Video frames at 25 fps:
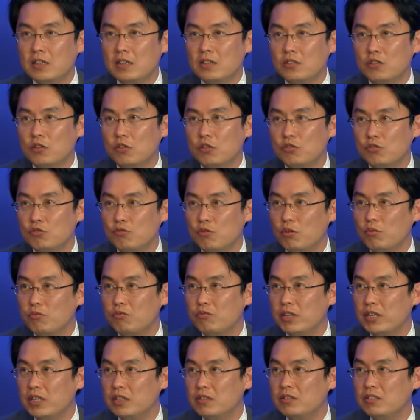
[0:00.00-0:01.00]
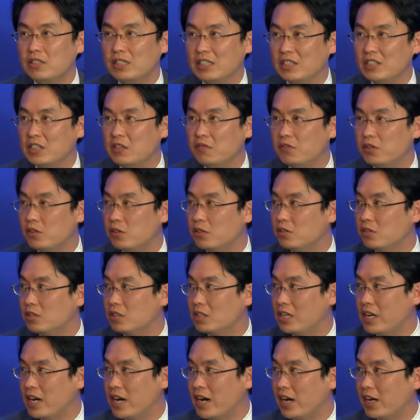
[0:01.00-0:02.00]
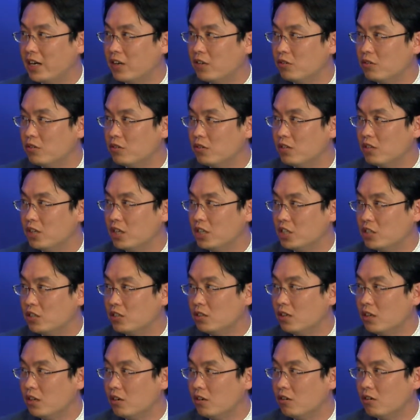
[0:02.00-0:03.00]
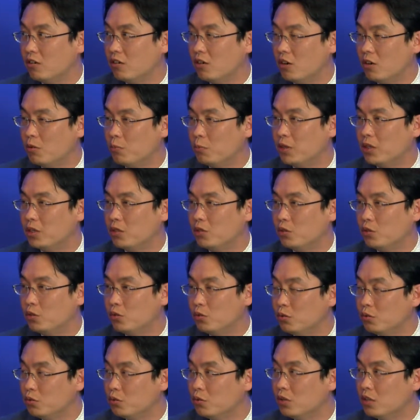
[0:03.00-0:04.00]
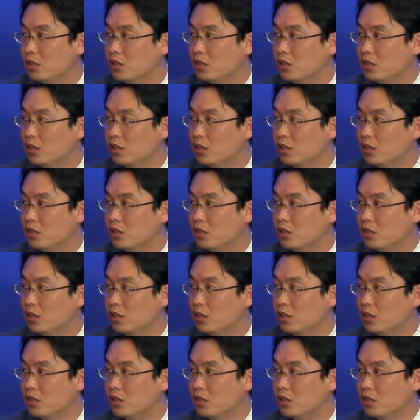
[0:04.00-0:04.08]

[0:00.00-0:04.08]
the stroke rate significantly higher than HeartMate-2